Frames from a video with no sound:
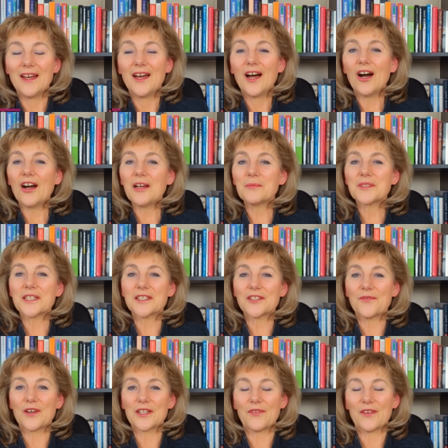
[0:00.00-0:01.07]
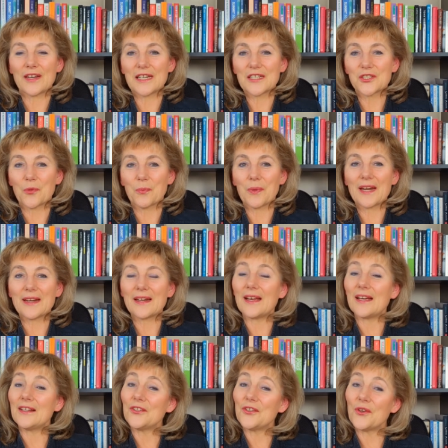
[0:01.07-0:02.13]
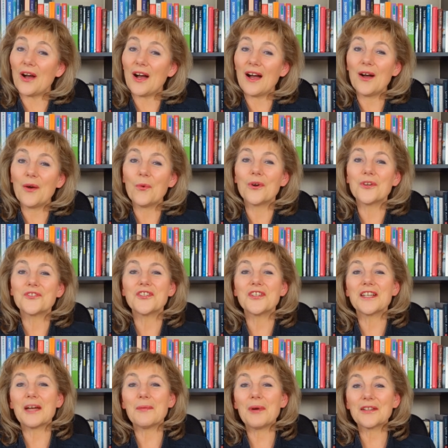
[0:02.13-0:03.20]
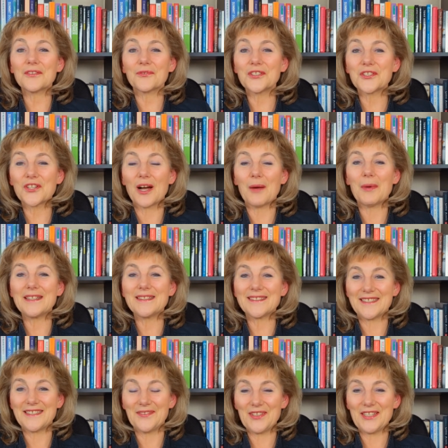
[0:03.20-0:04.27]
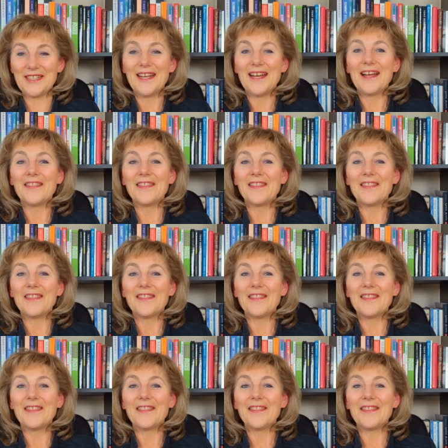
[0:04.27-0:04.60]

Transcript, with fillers: I am certified financial planner and you are watching About Retirement TV,